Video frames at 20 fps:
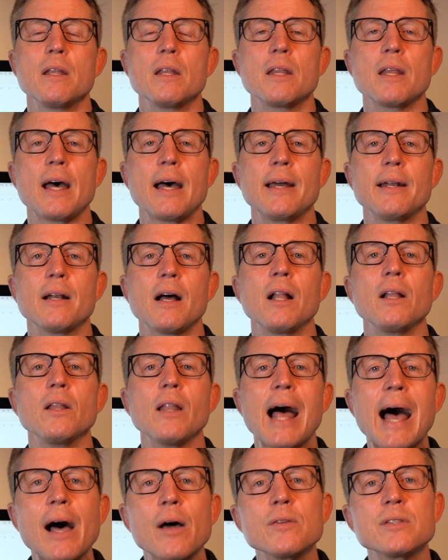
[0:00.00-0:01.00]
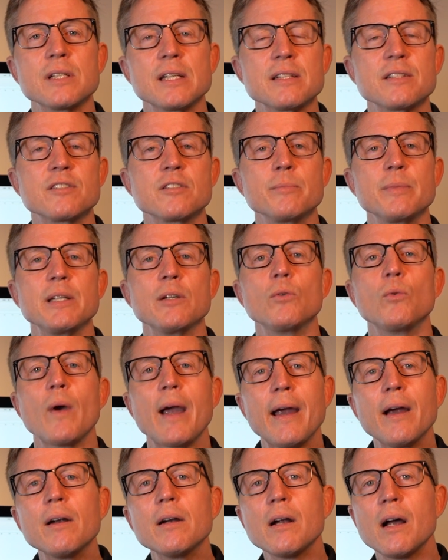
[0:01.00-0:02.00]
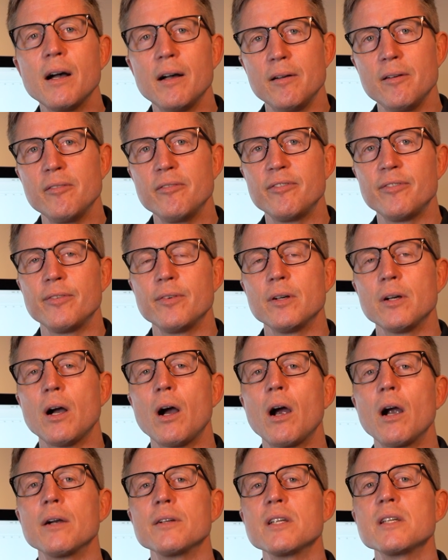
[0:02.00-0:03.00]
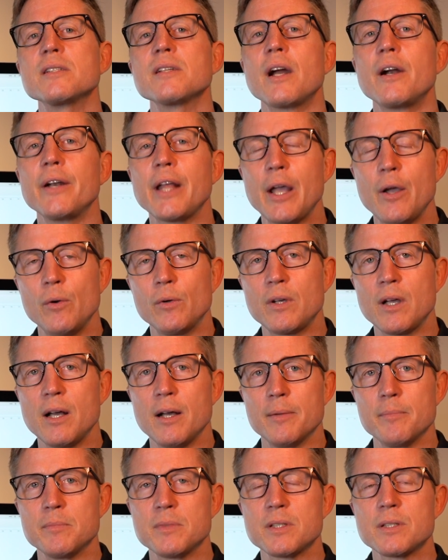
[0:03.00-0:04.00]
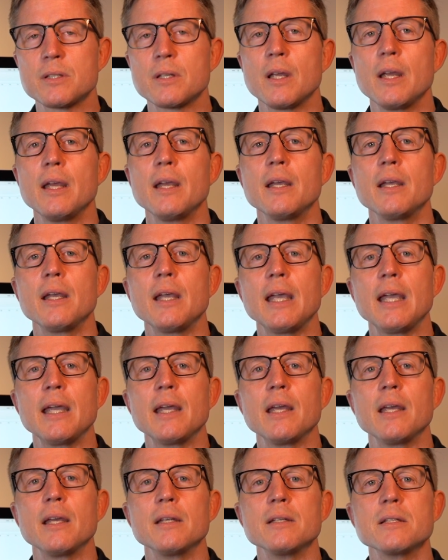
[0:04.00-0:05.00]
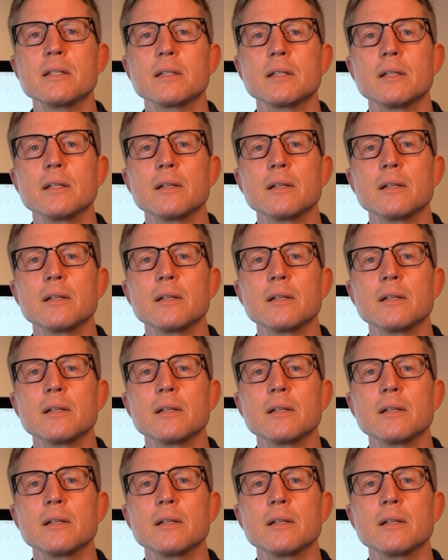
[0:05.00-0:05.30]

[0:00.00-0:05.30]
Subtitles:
that allows us to be aware of our desired outcomes and